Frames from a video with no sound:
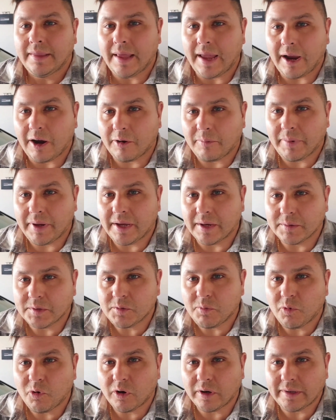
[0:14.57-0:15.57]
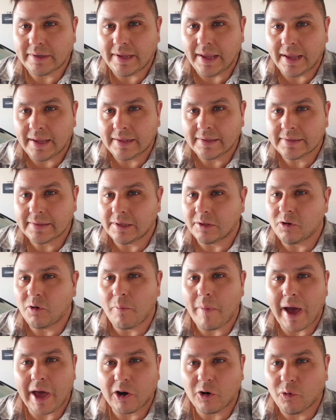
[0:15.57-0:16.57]
the air becomes more dense, and no
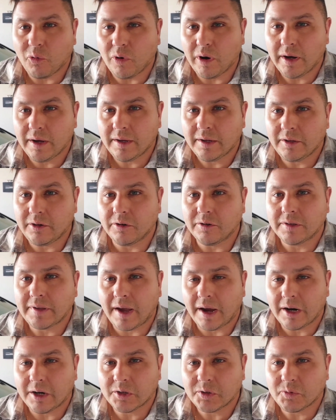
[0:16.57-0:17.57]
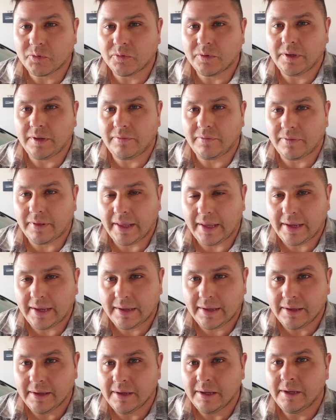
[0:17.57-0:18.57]
matter what, your tires will
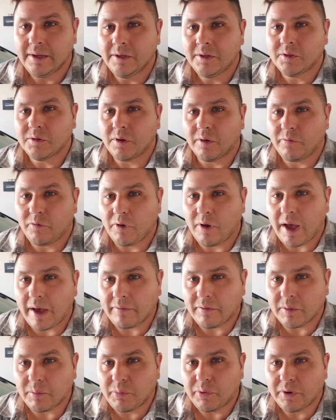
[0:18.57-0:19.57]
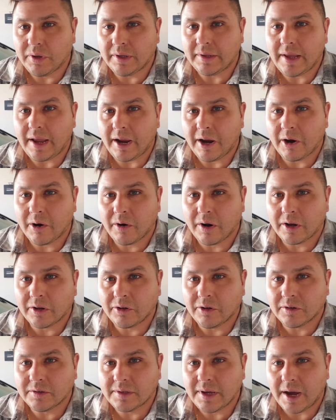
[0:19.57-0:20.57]
deflate. So if you haven't put air in
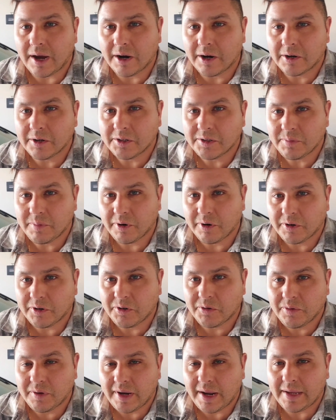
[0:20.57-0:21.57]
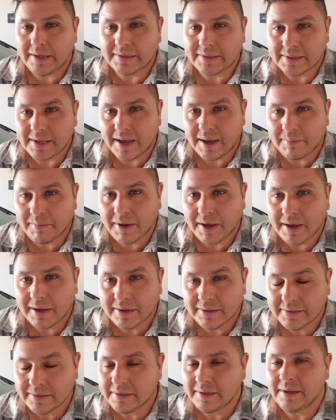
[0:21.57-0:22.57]
your tires, you better do it ASAP,
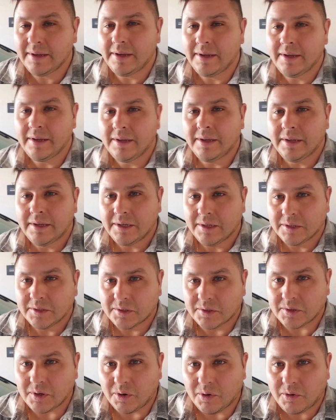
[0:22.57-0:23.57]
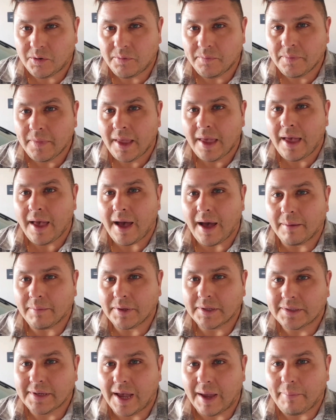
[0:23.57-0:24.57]
guys. So I'm the
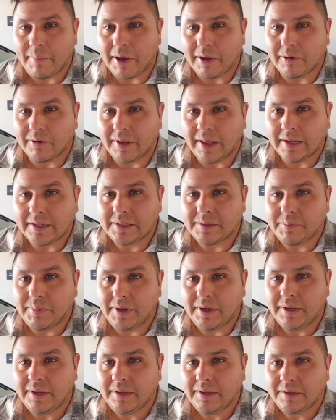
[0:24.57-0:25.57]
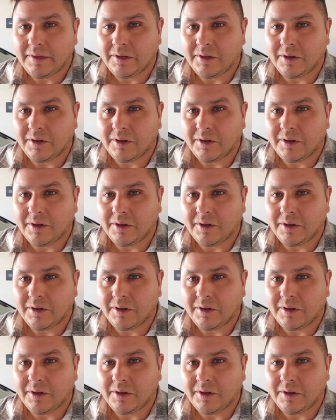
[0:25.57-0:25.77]
type, I don't like to be,